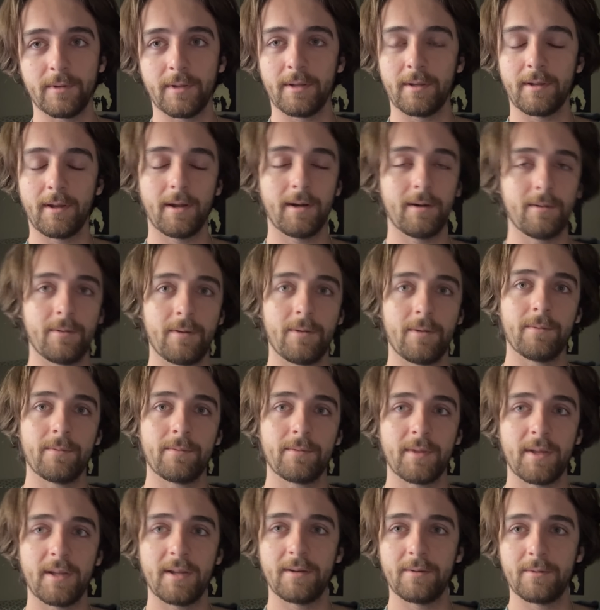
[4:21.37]
don't know.
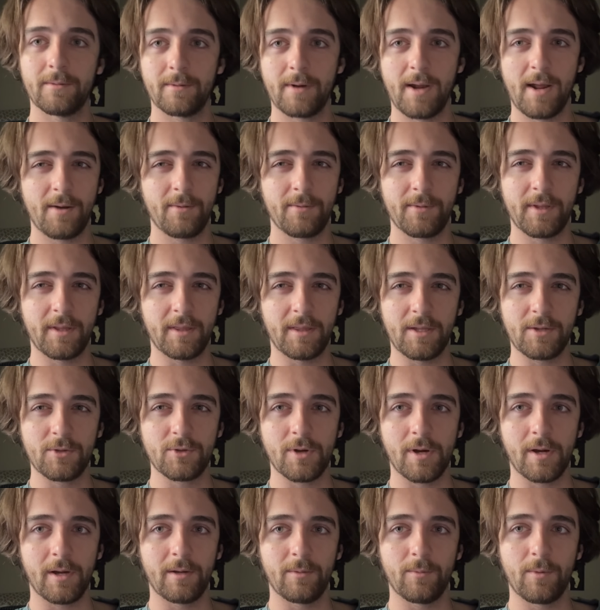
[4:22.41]
I don't think they
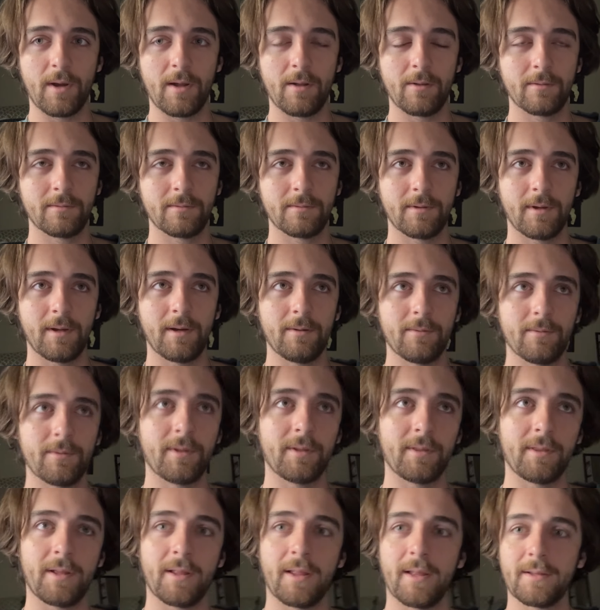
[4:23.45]
train well. I don't think they
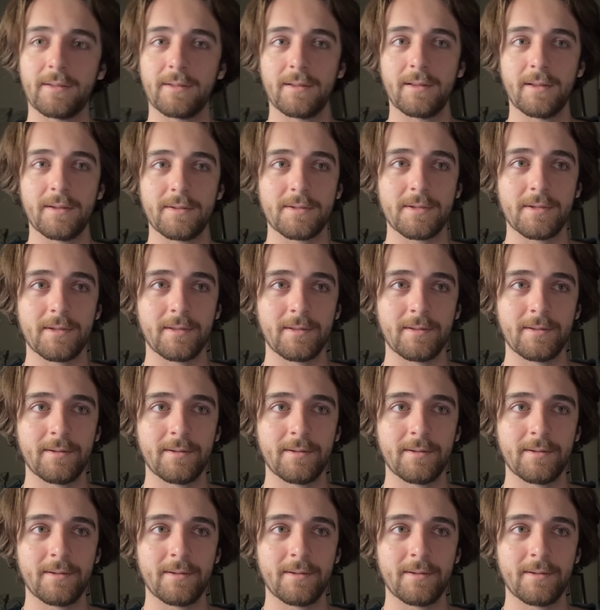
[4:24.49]
like to listen.